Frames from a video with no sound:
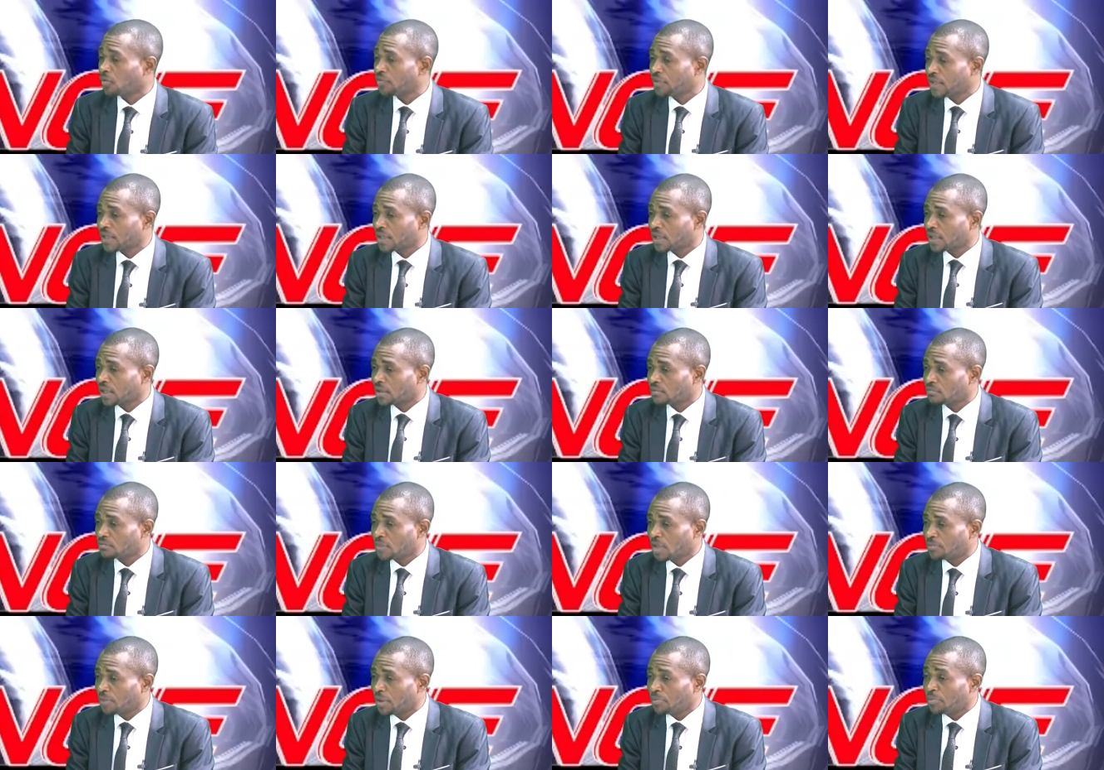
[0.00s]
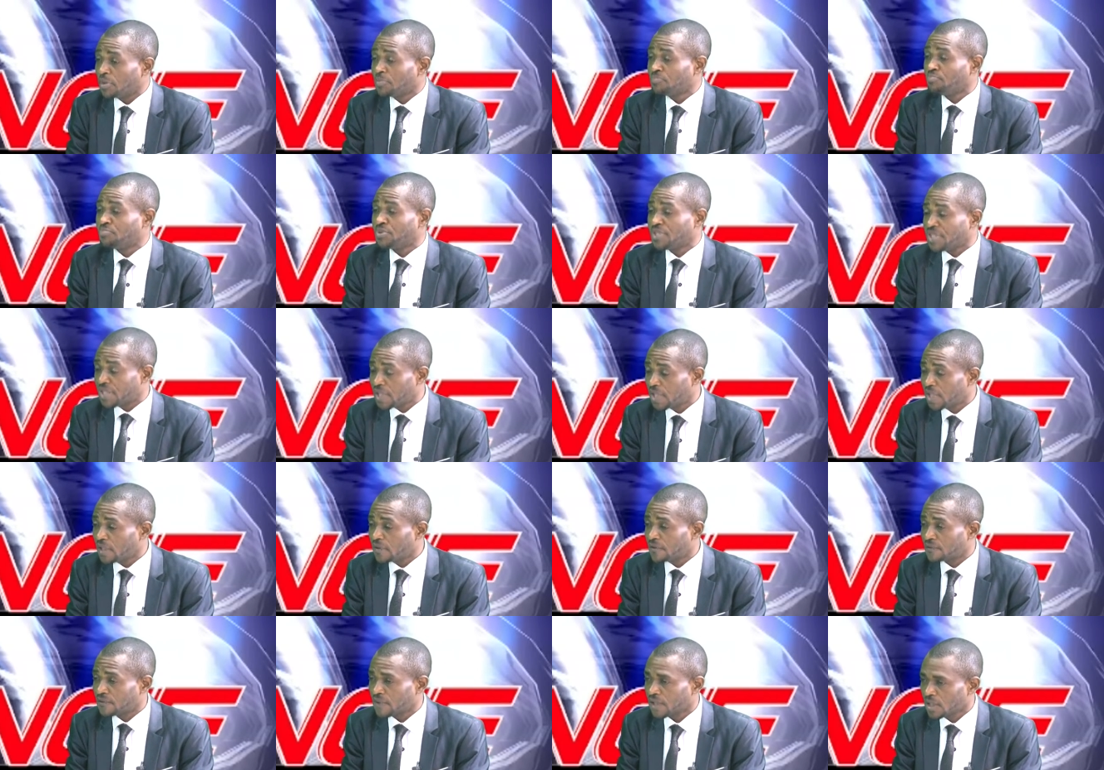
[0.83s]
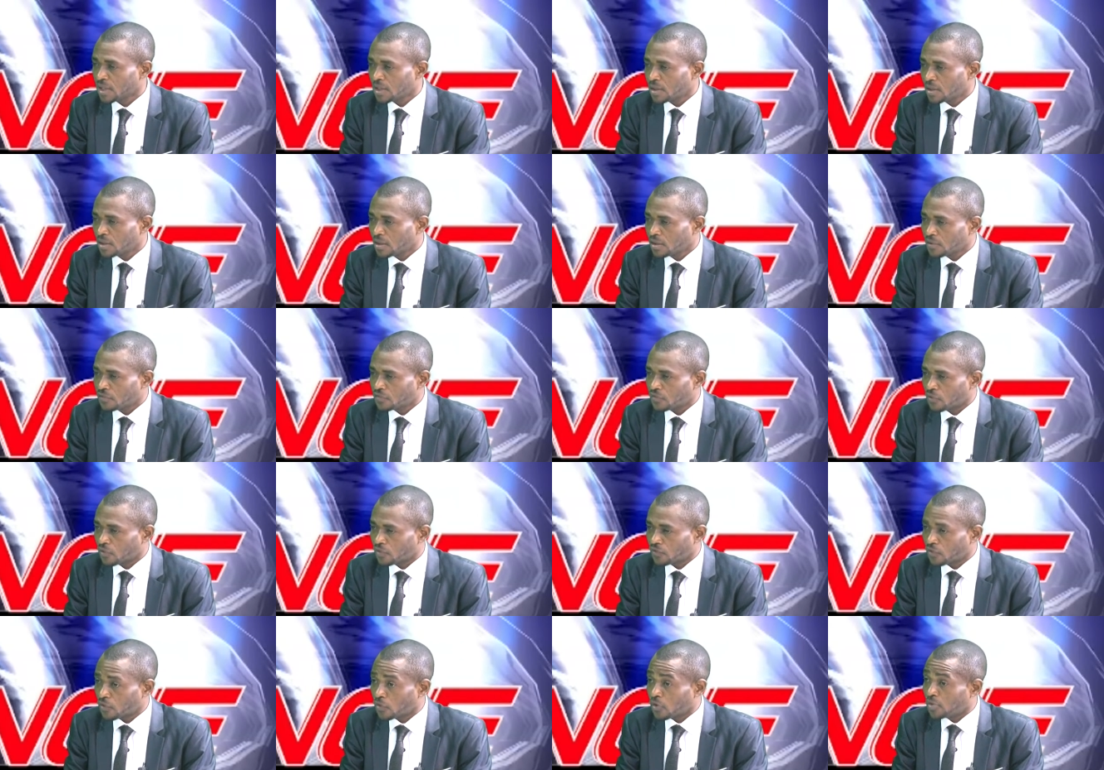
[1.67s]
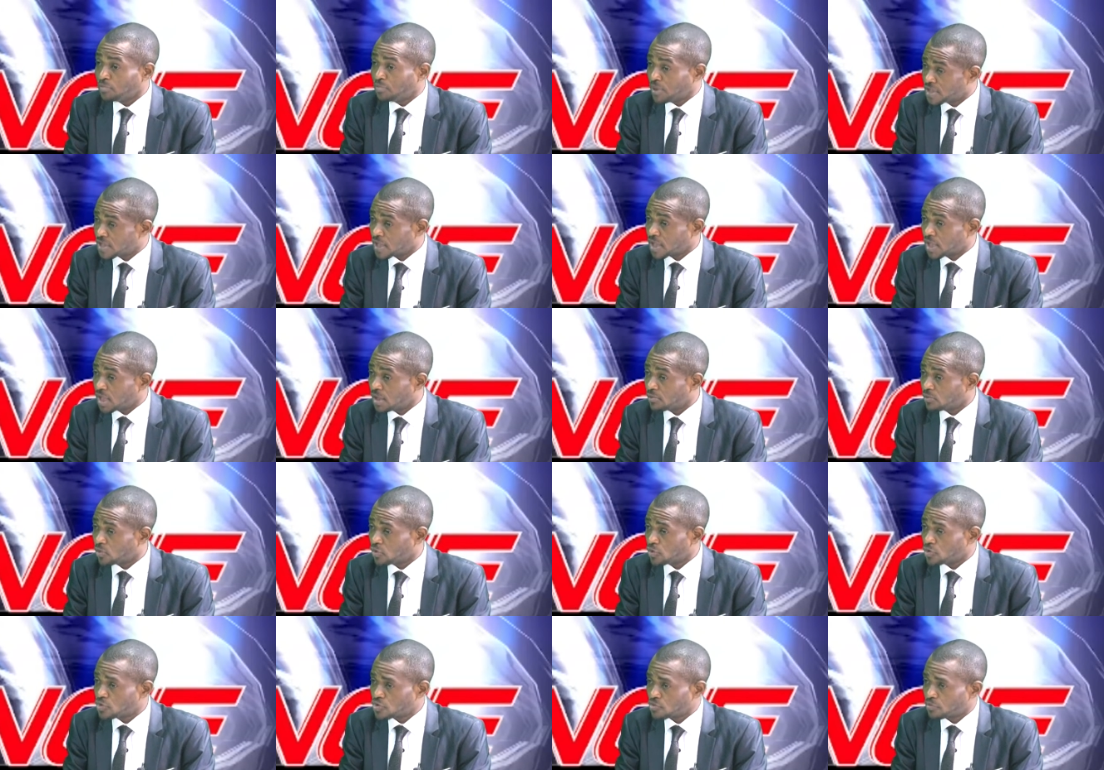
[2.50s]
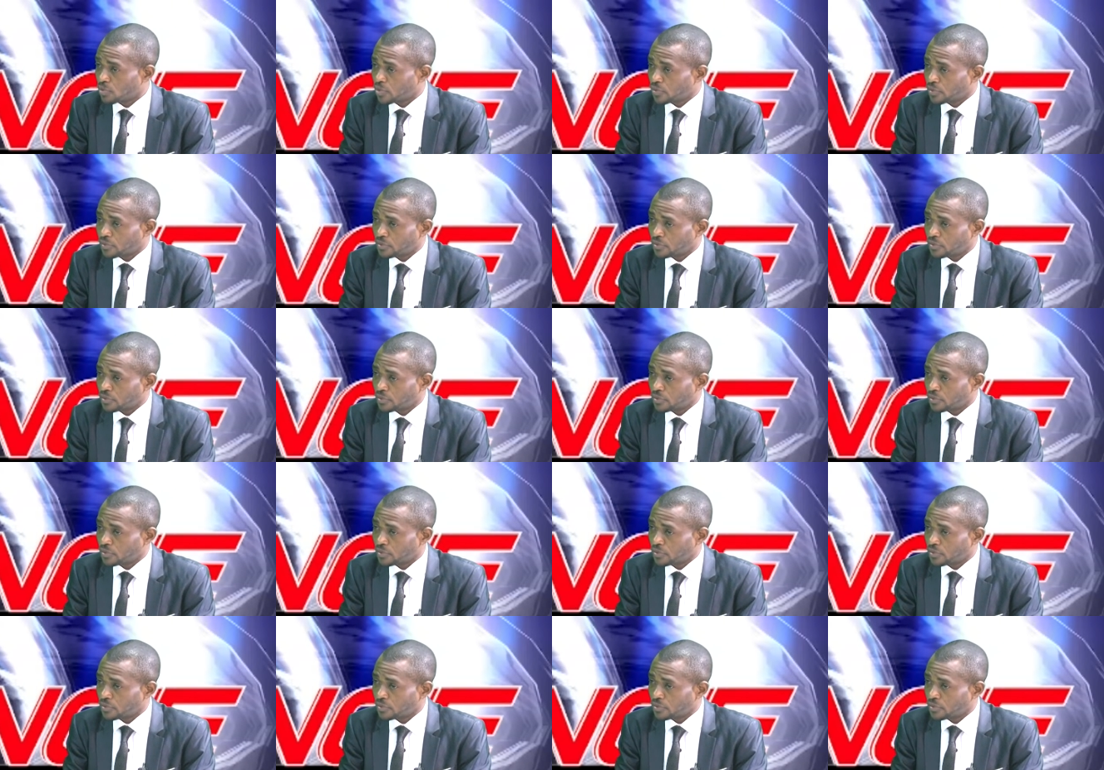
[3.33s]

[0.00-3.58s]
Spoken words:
they can behave for a better Cameroon tomorrow?